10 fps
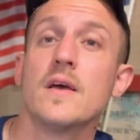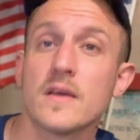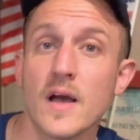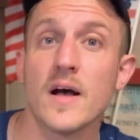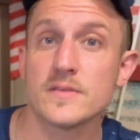
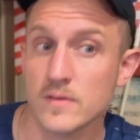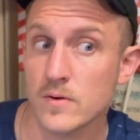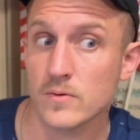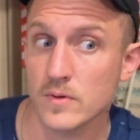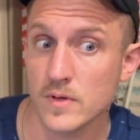God's
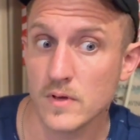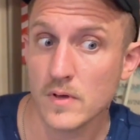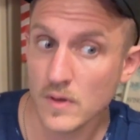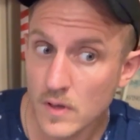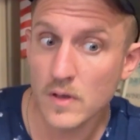literally
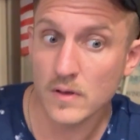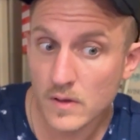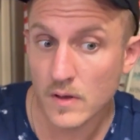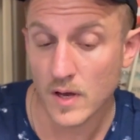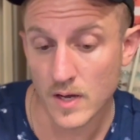
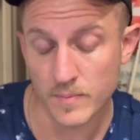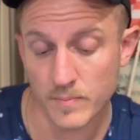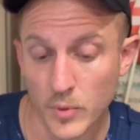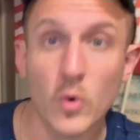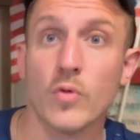
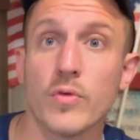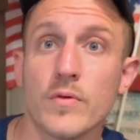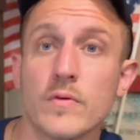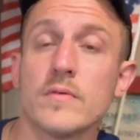both.